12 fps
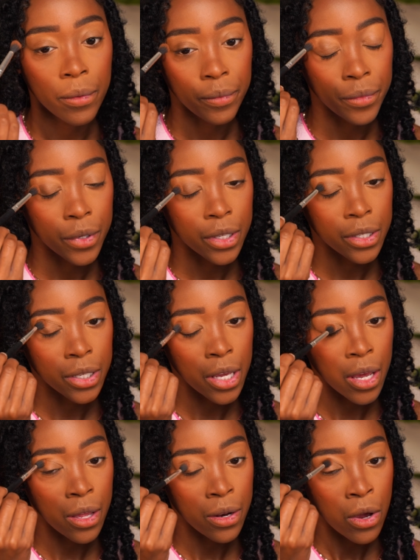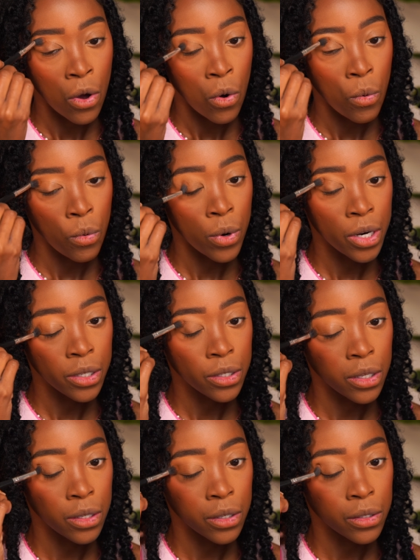Because again, we want it to
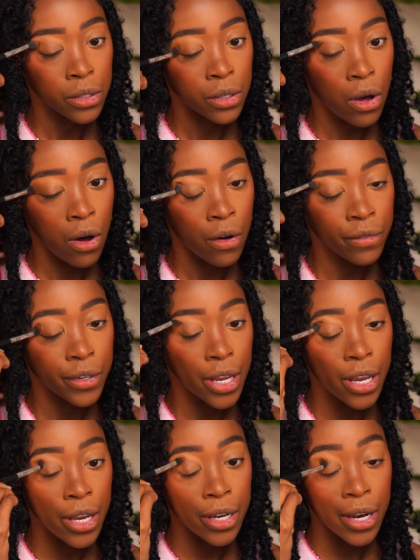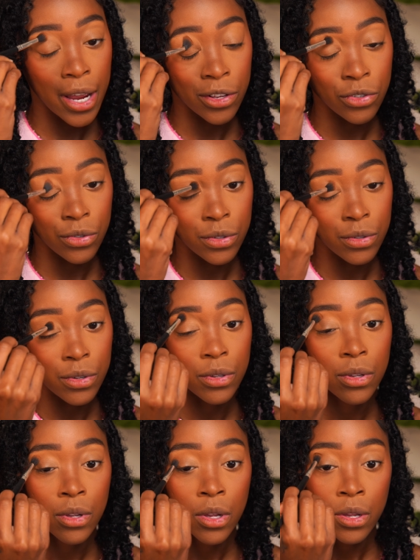look soft and natural.
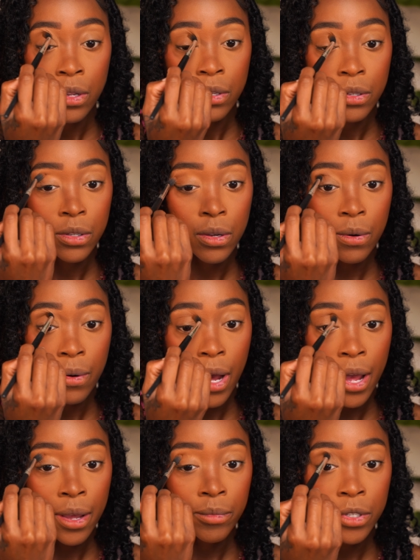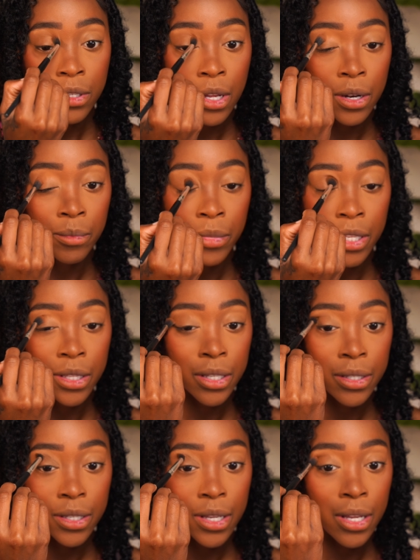So I'm just going to blend
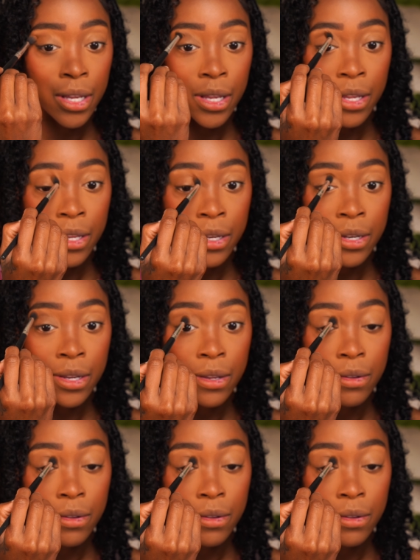this in.